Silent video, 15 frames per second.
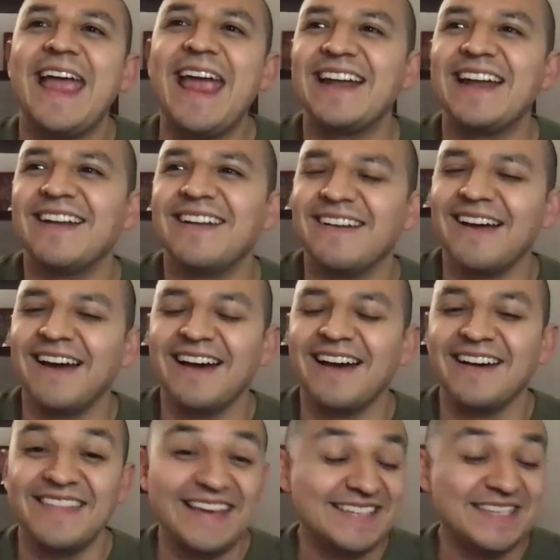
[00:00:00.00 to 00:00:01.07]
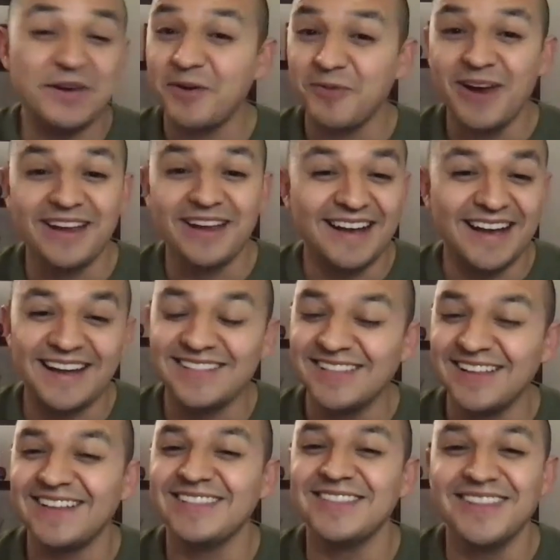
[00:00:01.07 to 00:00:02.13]
And uh, that's how I write. I,
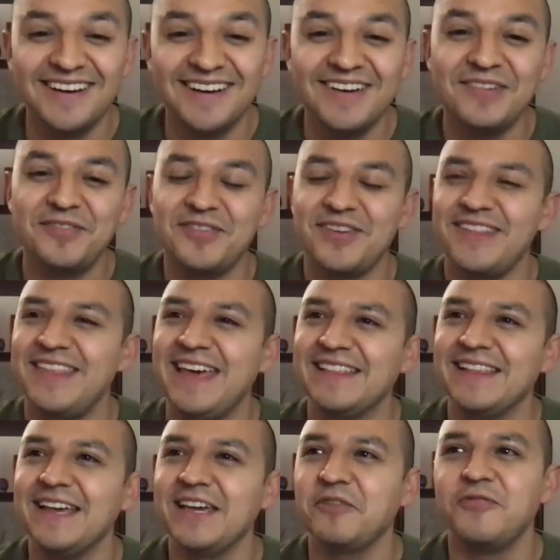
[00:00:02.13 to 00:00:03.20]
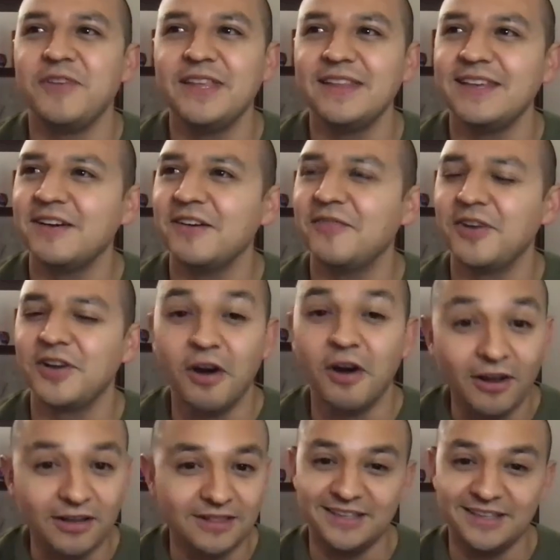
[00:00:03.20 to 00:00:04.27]
I love that like feeling of a
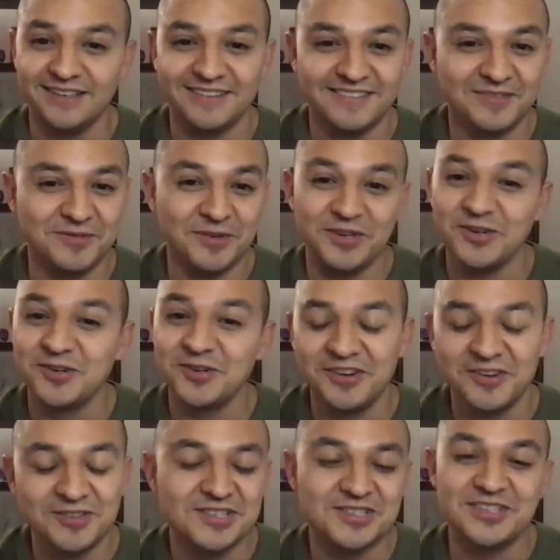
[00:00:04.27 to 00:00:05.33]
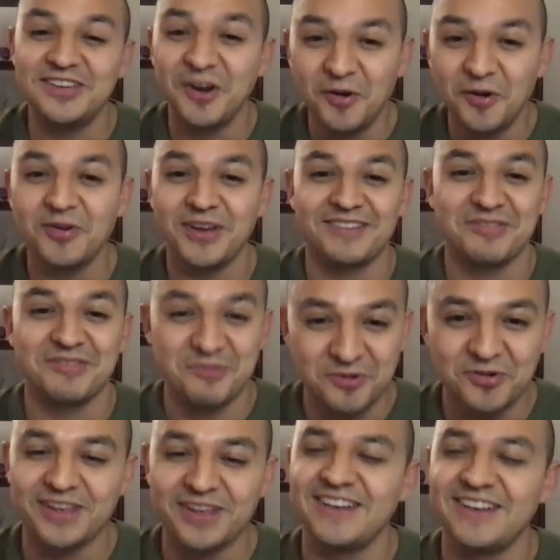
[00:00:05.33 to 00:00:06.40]
gauntlet where you're, you're just going
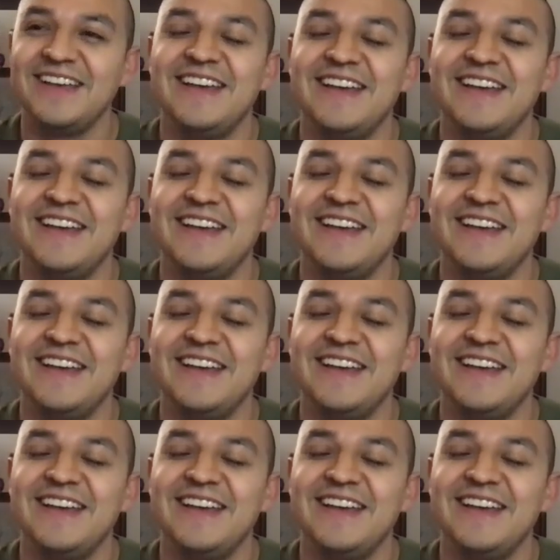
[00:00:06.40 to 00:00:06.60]
through it.